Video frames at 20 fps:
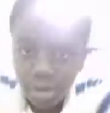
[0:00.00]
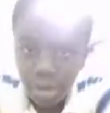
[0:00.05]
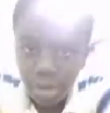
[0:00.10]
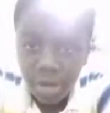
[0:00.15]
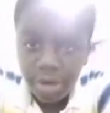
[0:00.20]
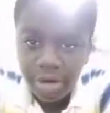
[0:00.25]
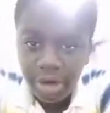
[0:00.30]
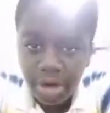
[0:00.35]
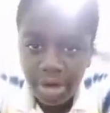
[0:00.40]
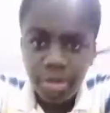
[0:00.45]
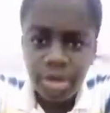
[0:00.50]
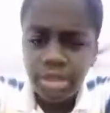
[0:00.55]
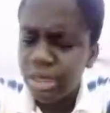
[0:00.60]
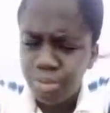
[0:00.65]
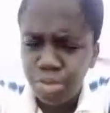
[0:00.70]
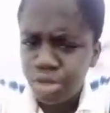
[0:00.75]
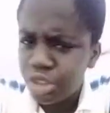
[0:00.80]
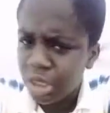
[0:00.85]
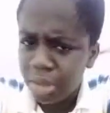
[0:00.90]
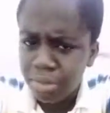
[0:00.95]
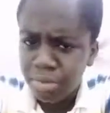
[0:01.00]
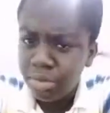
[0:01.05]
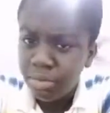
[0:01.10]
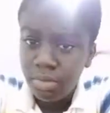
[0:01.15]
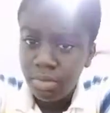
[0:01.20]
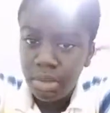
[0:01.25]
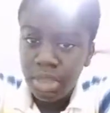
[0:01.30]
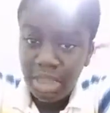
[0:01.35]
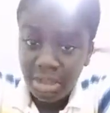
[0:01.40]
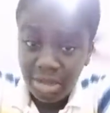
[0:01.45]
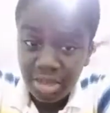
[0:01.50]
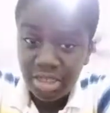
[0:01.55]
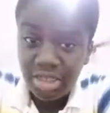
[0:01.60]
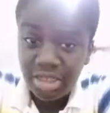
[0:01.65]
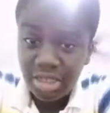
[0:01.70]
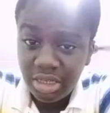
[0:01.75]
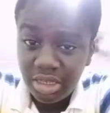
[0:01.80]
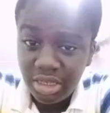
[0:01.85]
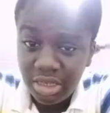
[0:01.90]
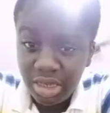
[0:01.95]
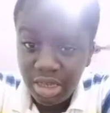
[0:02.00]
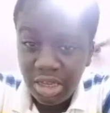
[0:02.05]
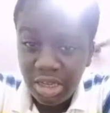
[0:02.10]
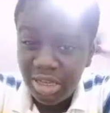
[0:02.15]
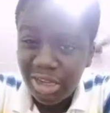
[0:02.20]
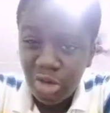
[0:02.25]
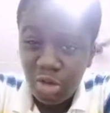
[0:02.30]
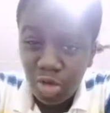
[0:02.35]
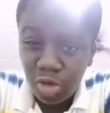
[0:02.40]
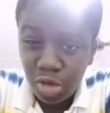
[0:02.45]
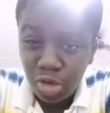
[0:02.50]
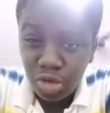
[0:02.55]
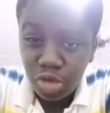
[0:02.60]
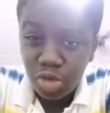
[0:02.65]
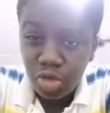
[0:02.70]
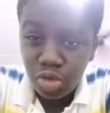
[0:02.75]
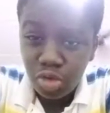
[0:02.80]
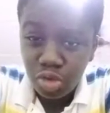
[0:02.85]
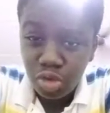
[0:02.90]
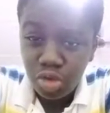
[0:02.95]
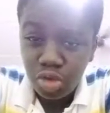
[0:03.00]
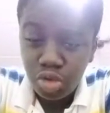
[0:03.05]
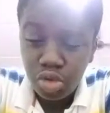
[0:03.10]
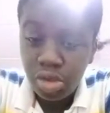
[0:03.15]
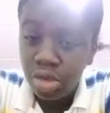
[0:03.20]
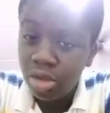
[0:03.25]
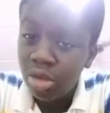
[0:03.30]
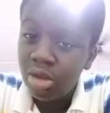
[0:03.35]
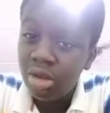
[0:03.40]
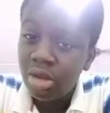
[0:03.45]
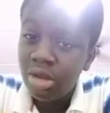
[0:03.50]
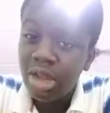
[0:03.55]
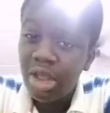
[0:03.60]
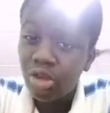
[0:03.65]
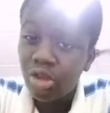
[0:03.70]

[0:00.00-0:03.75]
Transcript: not increase the push up is they do not do their